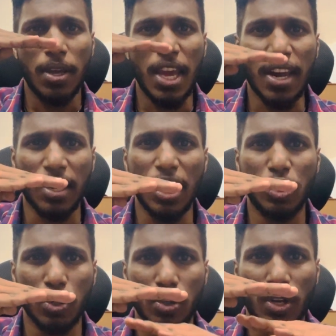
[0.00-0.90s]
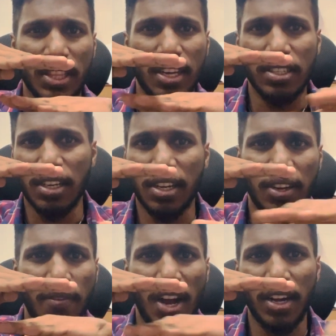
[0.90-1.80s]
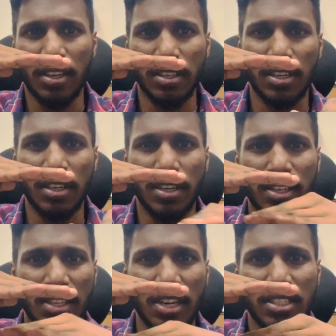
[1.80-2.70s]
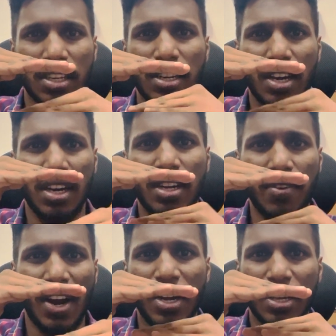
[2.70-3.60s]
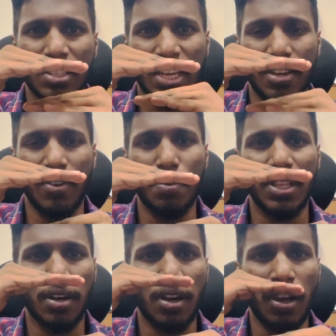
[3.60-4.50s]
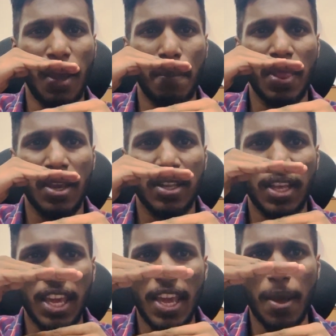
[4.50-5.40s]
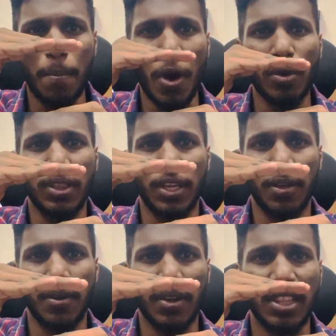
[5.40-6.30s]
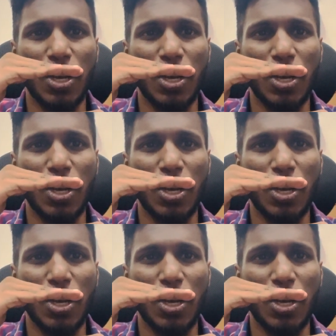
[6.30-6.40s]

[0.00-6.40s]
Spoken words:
a ratios, okay, there is a divide, there is an dividing sign will be there, okay. The above thing, okay, the